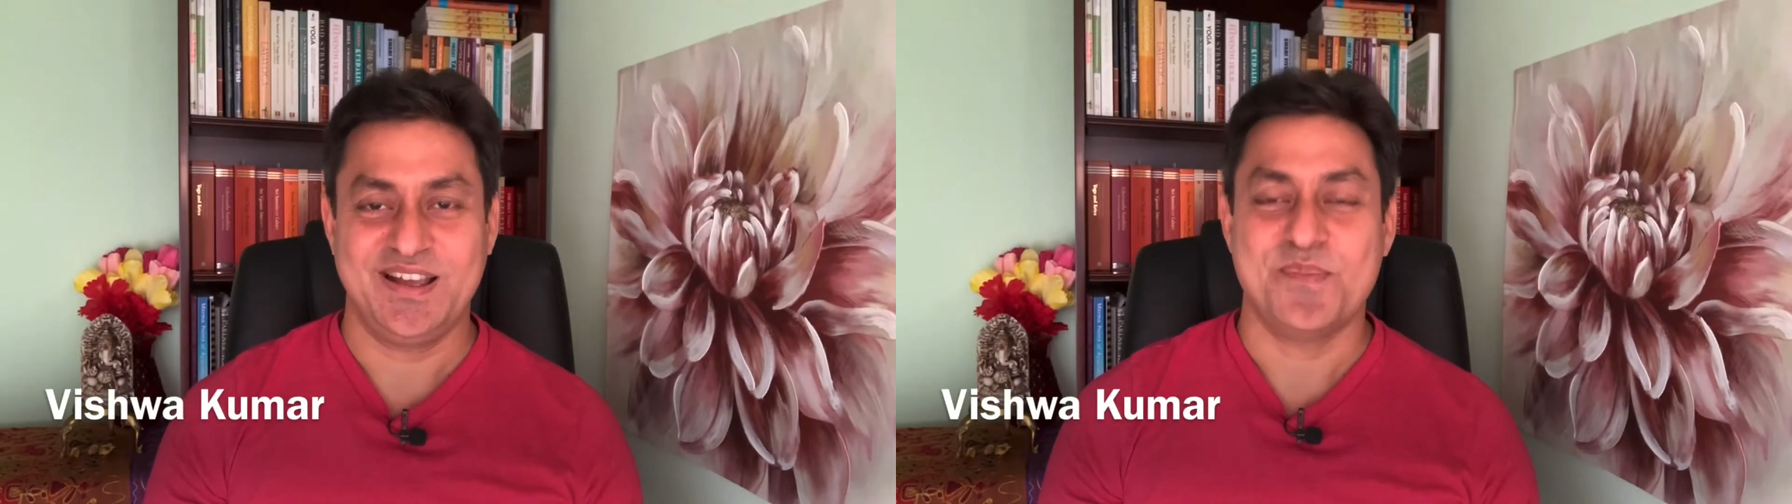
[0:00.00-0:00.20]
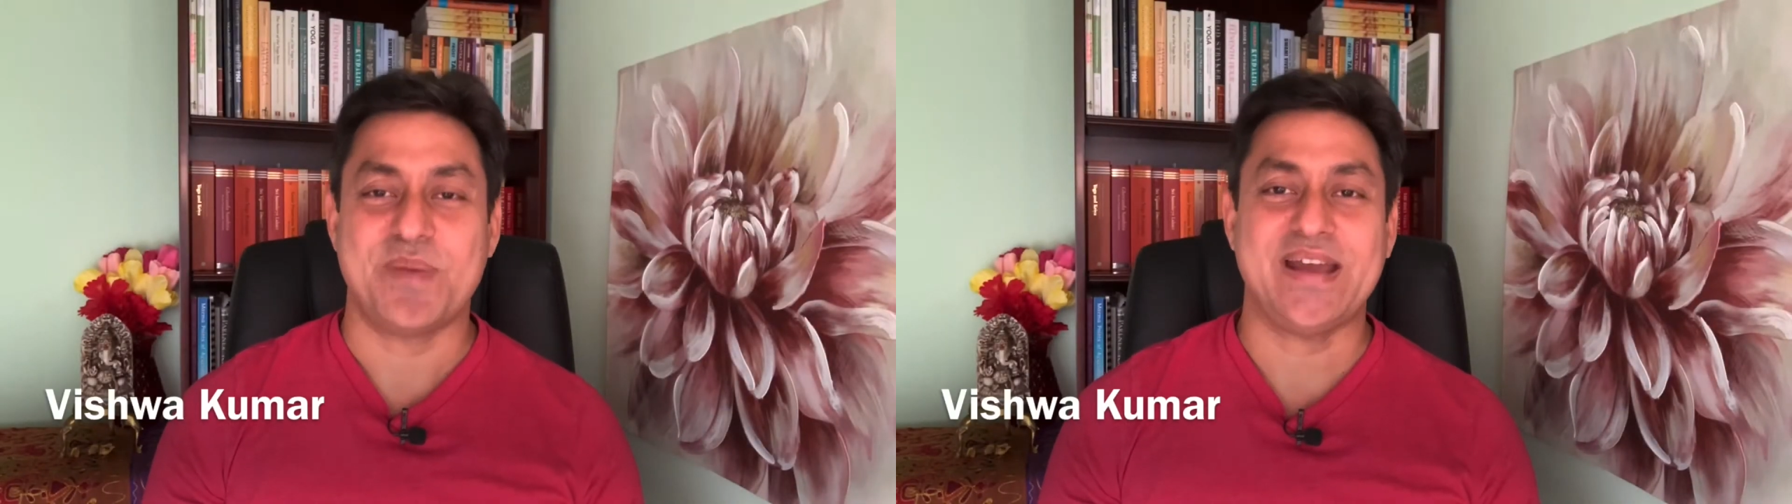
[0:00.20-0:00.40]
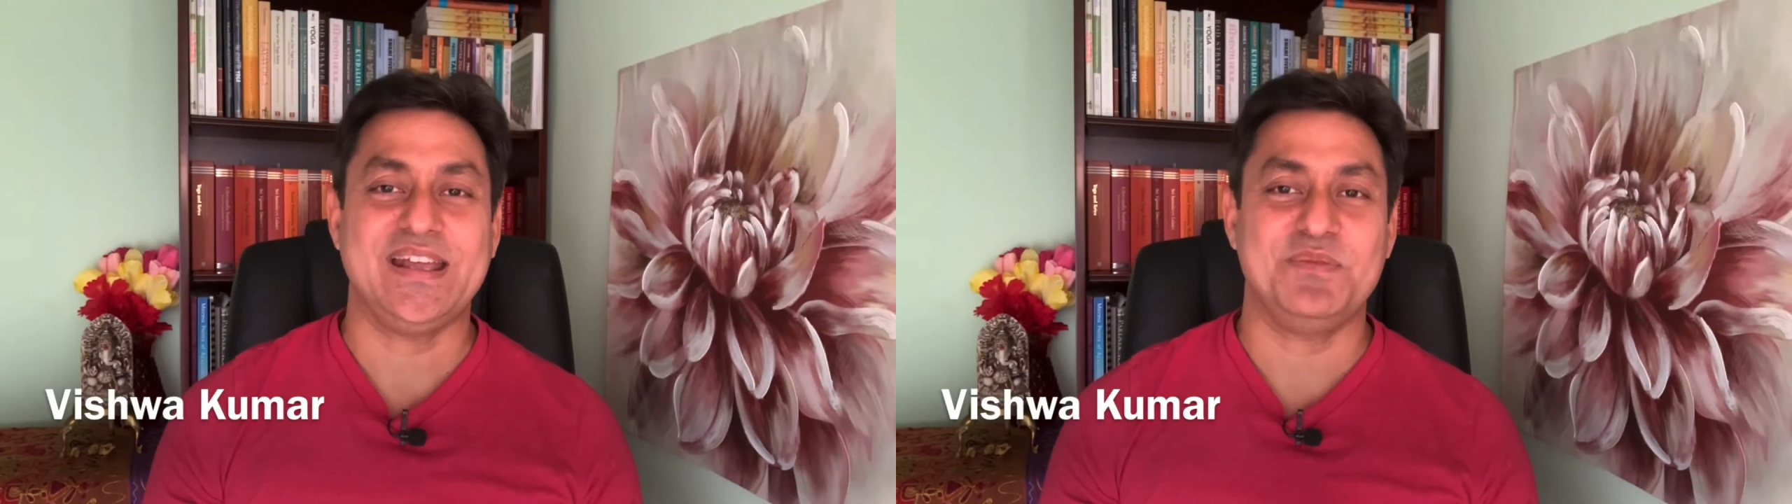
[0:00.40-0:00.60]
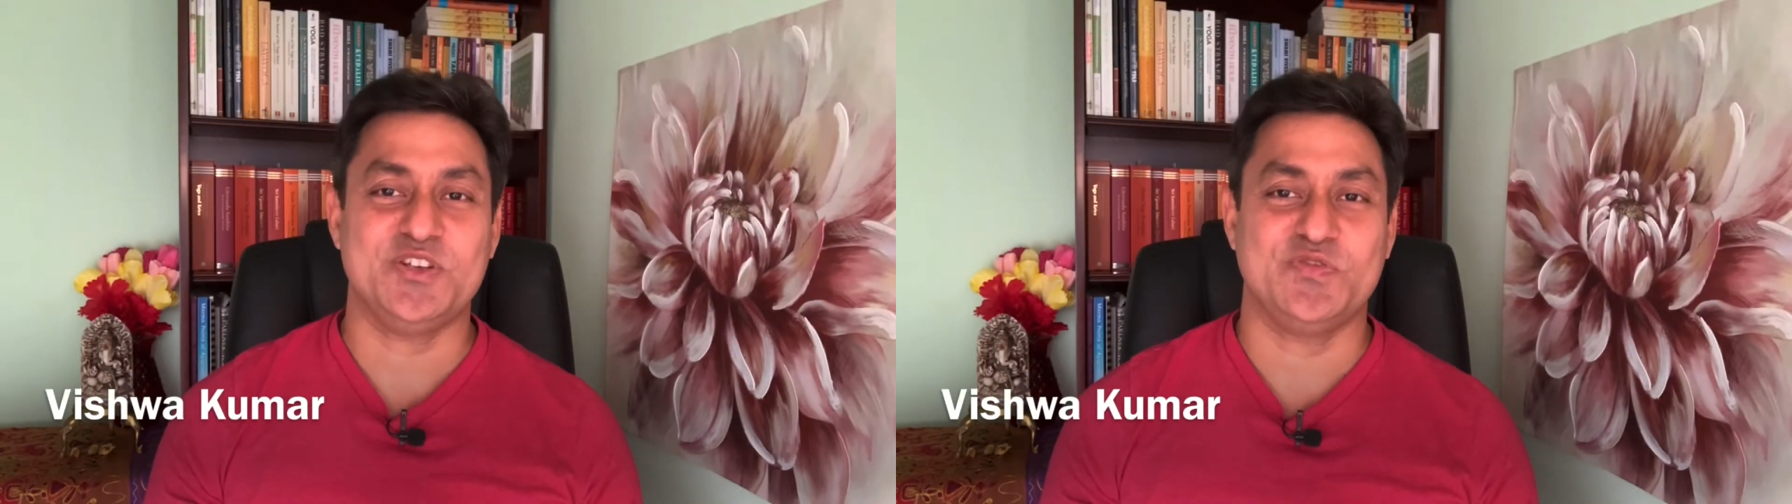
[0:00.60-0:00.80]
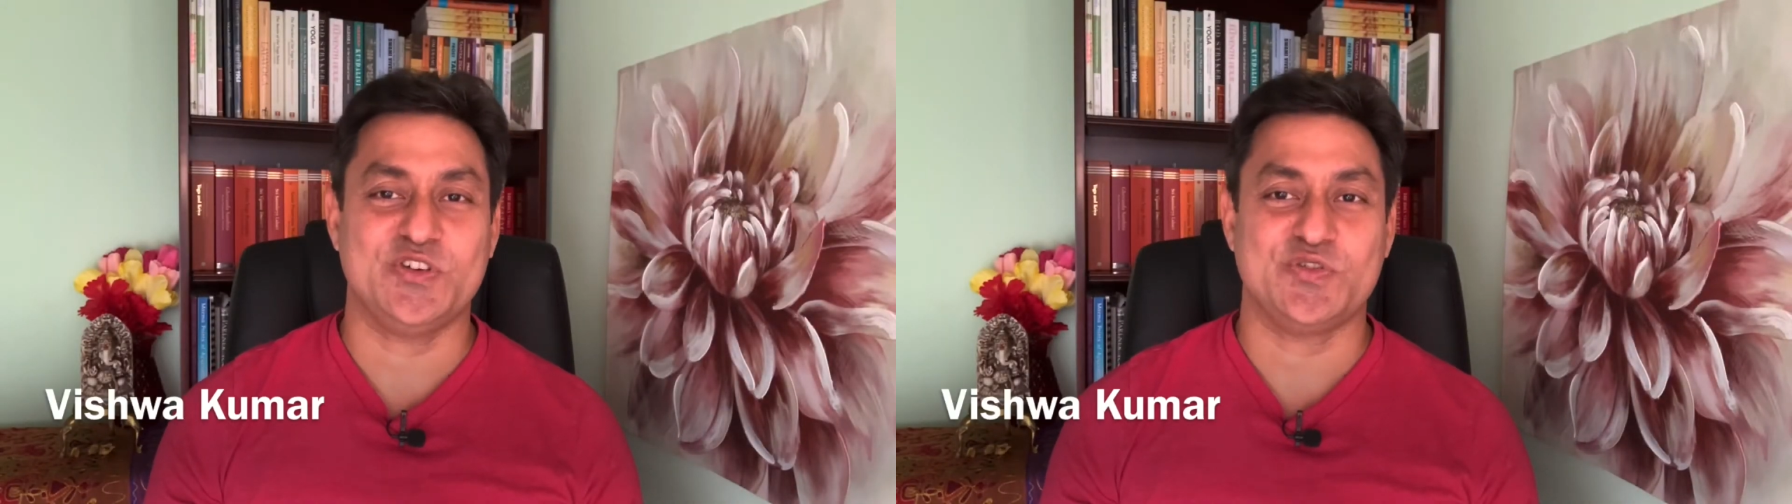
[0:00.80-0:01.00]
My name is
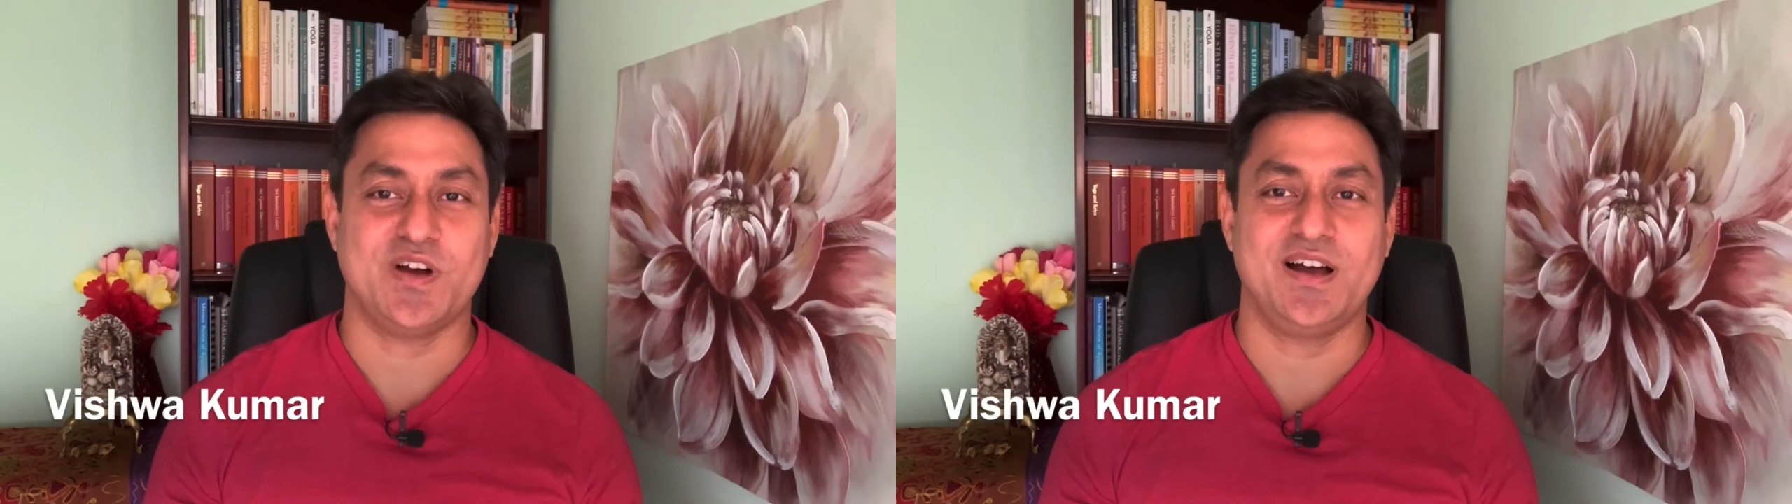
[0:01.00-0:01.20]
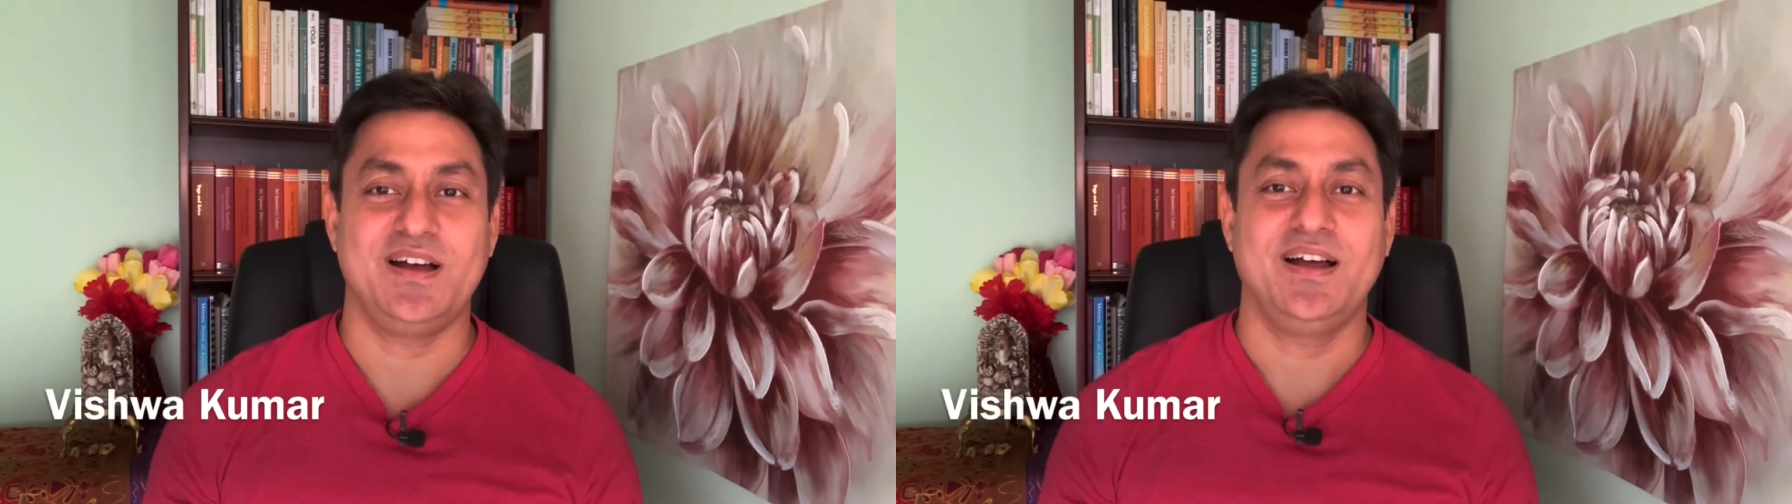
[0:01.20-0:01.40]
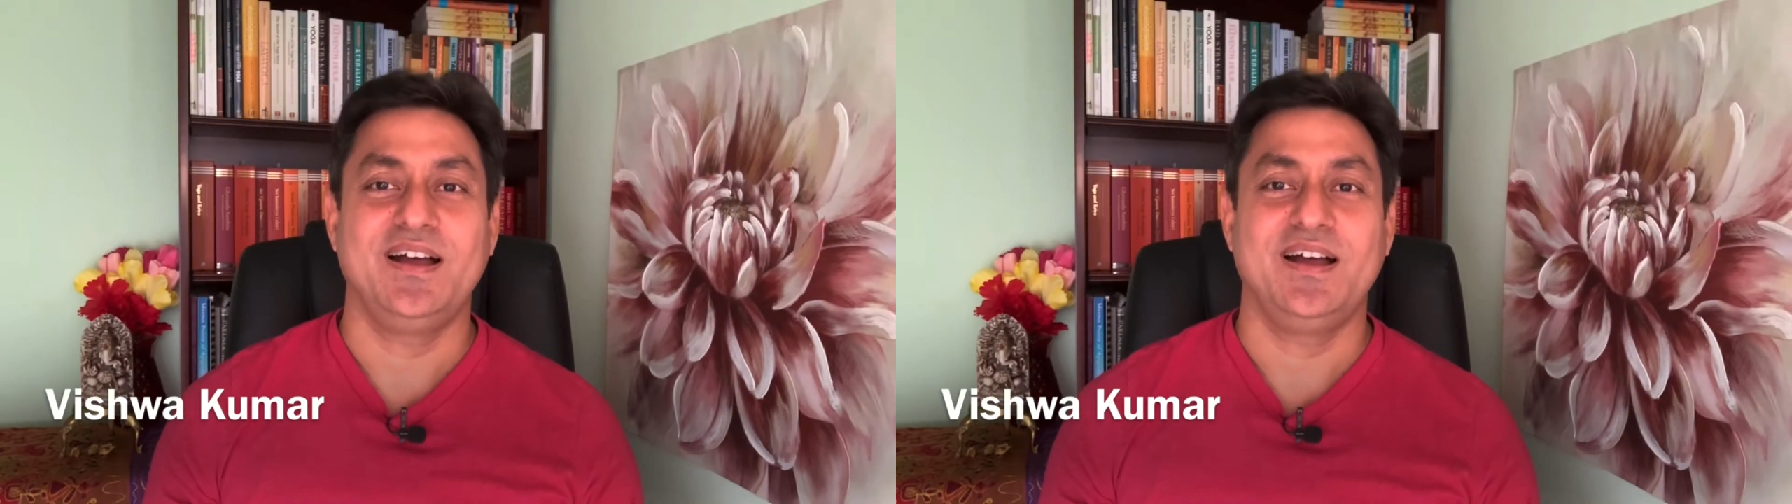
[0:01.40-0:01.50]
Vishwa.